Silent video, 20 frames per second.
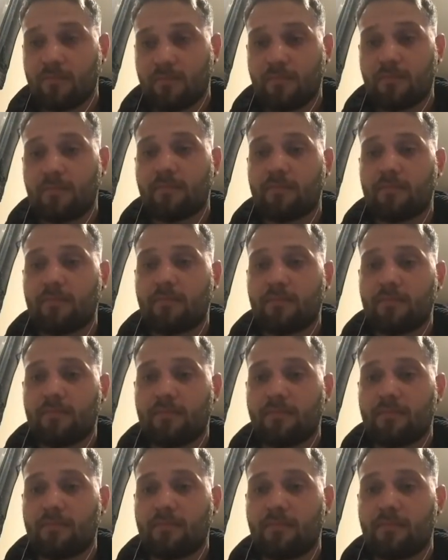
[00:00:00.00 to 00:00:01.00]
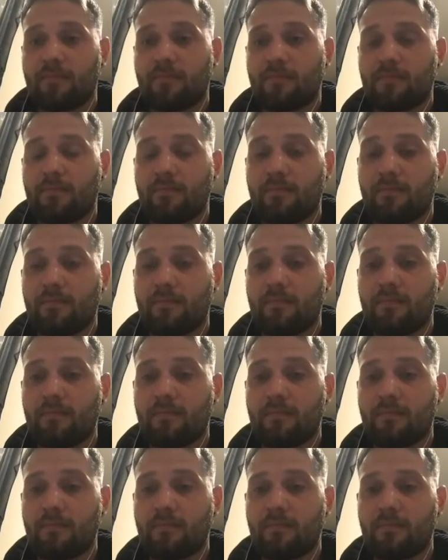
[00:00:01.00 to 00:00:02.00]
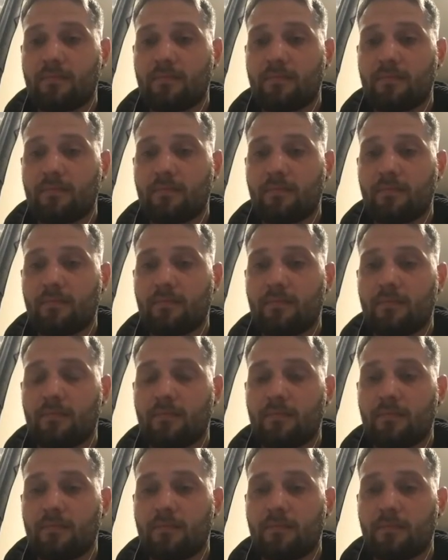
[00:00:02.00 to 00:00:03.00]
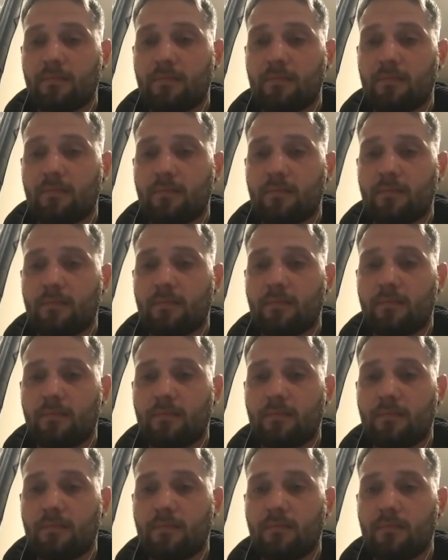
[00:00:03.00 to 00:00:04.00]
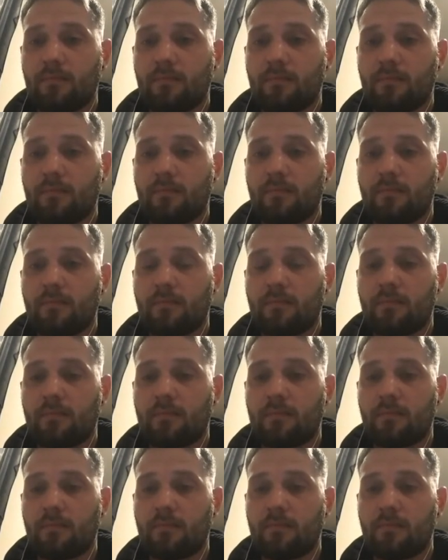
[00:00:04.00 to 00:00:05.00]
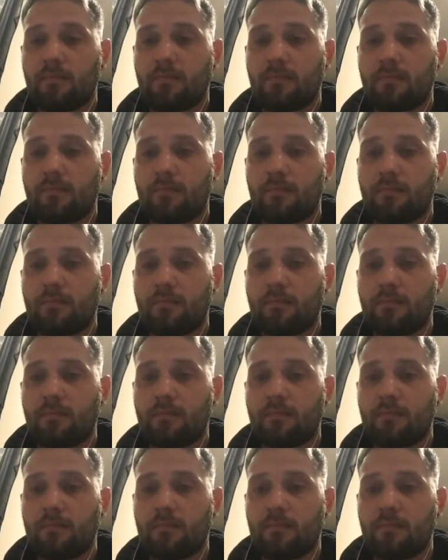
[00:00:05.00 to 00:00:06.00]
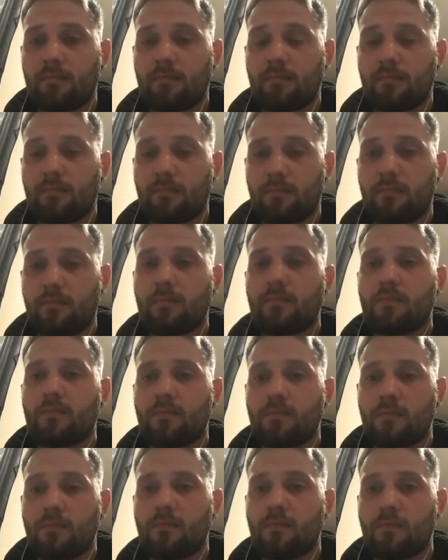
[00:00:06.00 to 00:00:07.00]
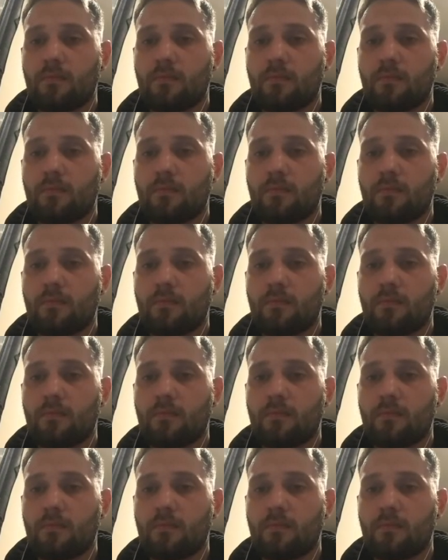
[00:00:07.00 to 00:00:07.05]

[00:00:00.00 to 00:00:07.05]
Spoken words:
No words are spoken by the person on screen.